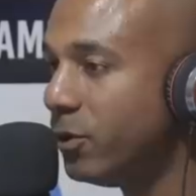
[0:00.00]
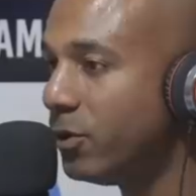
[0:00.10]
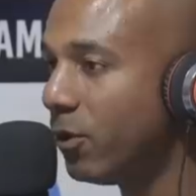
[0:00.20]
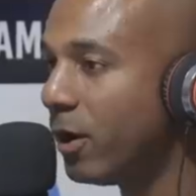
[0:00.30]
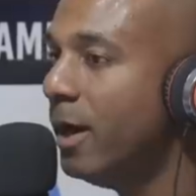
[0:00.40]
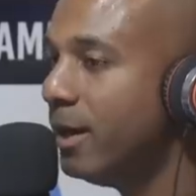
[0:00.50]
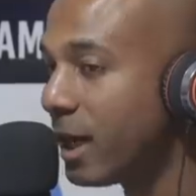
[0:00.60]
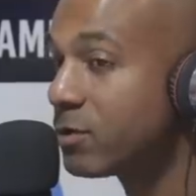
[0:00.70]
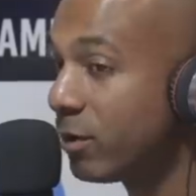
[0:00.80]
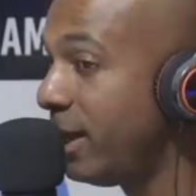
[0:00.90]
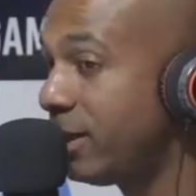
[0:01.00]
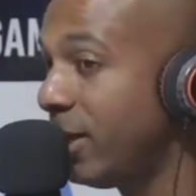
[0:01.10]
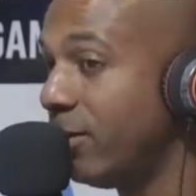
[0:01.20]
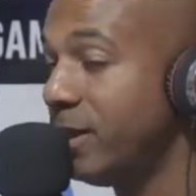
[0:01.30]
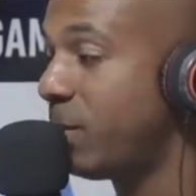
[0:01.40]
the door. That's what he
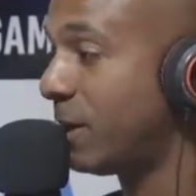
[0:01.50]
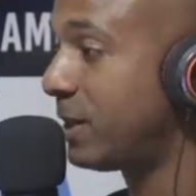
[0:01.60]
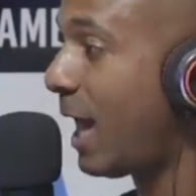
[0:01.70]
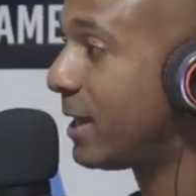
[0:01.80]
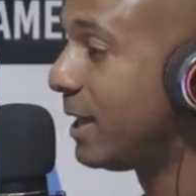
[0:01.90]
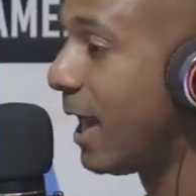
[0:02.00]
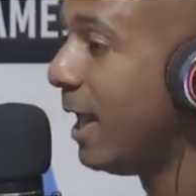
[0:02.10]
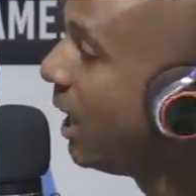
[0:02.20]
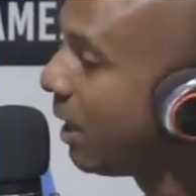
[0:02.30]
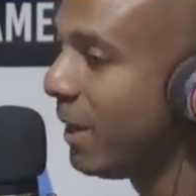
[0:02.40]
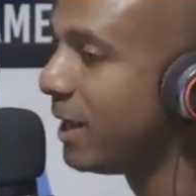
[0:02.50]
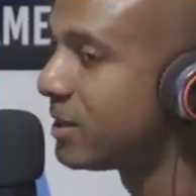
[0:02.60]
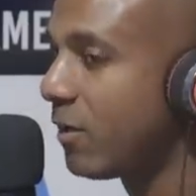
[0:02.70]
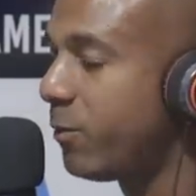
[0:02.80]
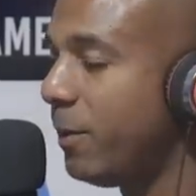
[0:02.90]
do. He specializes in that and being
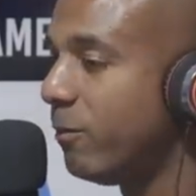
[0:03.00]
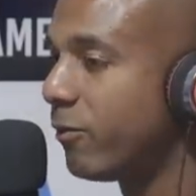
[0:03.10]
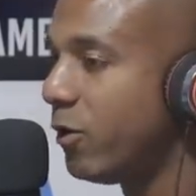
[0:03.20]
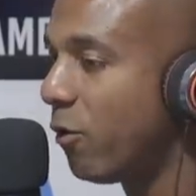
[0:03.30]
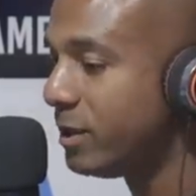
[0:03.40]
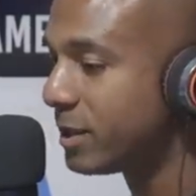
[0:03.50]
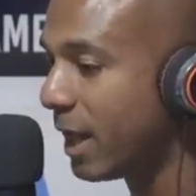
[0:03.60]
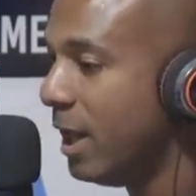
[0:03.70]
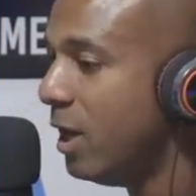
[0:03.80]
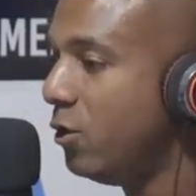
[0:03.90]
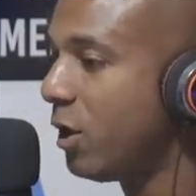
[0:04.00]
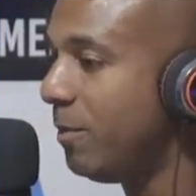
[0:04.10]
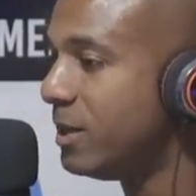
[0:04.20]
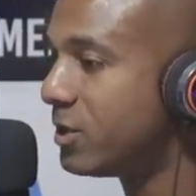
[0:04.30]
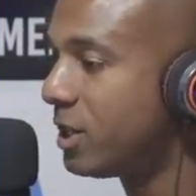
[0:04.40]
tough with people for no reason. Like you could
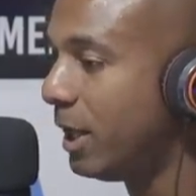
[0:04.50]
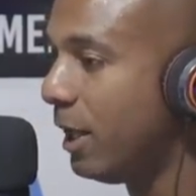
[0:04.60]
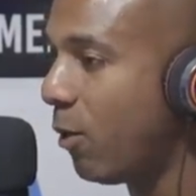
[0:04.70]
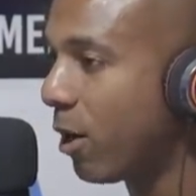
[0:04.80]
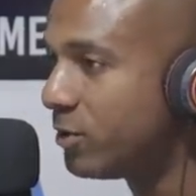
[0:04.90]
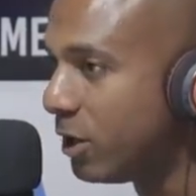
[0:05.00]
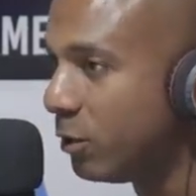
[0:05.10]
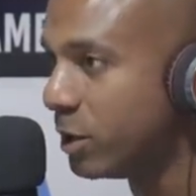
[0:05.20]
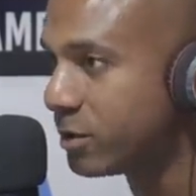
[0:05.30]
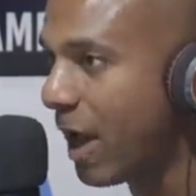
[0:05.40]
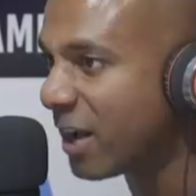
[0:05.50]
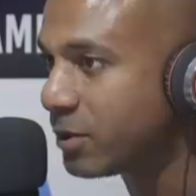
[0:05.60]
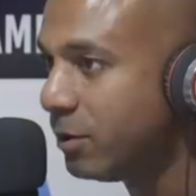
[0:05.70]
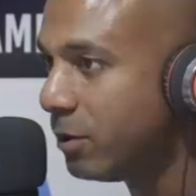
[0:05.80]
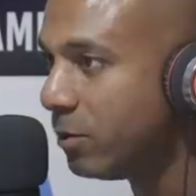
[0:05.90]
be just chilling here, walk up to you. You want some
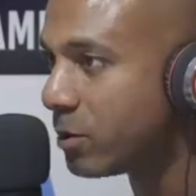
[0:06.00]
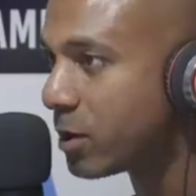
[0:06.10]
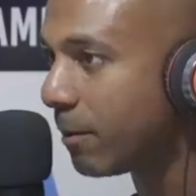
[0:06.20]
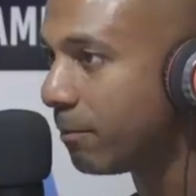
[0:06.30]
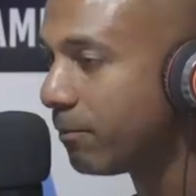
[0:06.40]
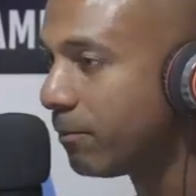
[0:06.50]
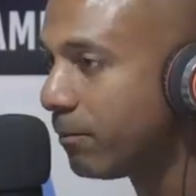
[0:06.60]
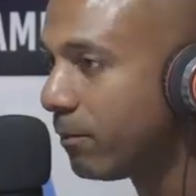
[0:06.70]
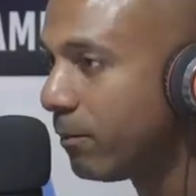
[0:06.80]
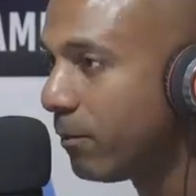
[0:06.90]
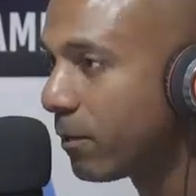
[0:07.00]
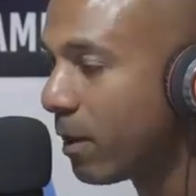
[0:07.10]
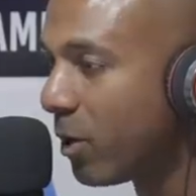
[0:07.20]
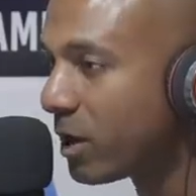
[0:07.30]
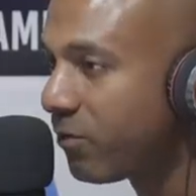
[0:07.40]
action? What's up?
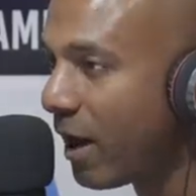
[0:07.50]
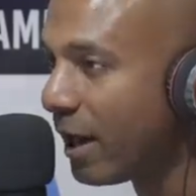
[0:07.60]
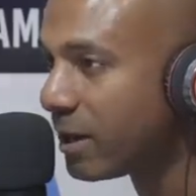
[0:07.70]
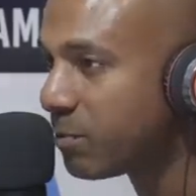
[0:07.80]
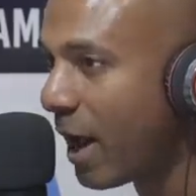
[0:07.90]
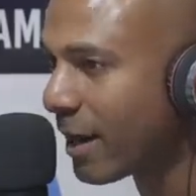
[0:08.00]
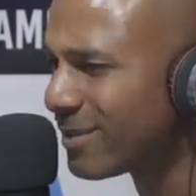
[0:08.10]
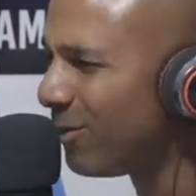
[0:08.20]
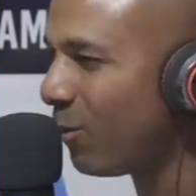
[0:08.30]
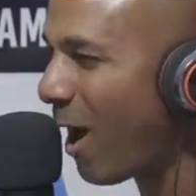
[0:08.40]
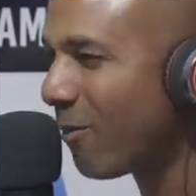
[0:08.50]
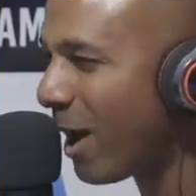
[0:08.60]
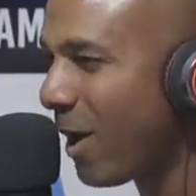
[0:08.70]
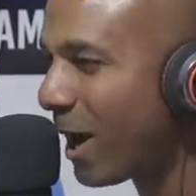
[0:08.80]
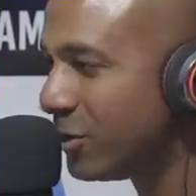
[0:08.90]
Come on, let's fight. Let's box. Hey, Why would
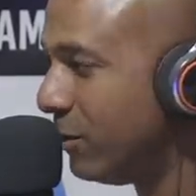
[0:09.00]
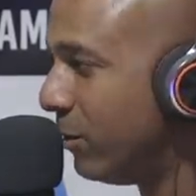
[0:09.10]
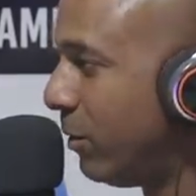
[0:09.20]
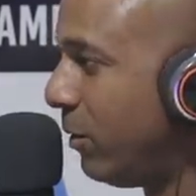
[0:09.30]
I box you? Hey,